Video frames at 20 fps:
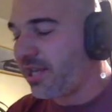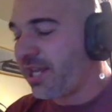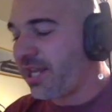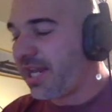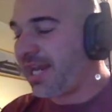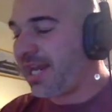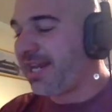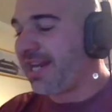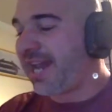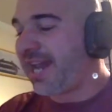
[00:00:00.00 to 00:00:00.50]

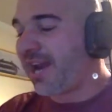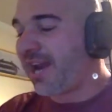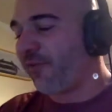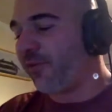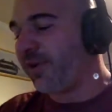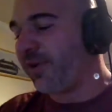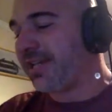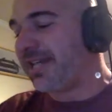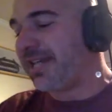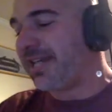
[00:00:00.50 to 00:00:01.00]
in
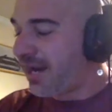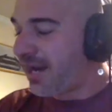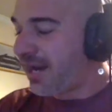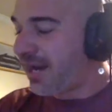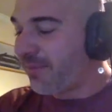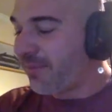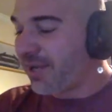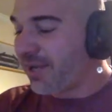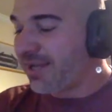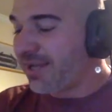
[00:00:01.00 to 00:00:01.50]
every
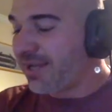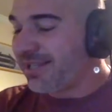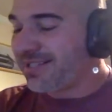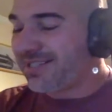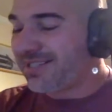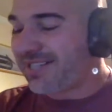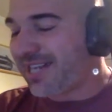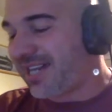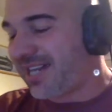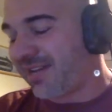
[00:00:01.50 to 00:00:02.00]
game.
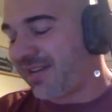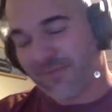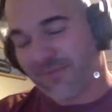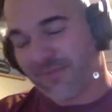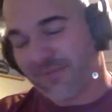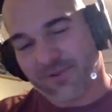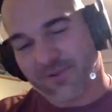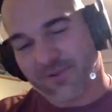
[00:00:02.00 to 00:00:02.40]
Steve.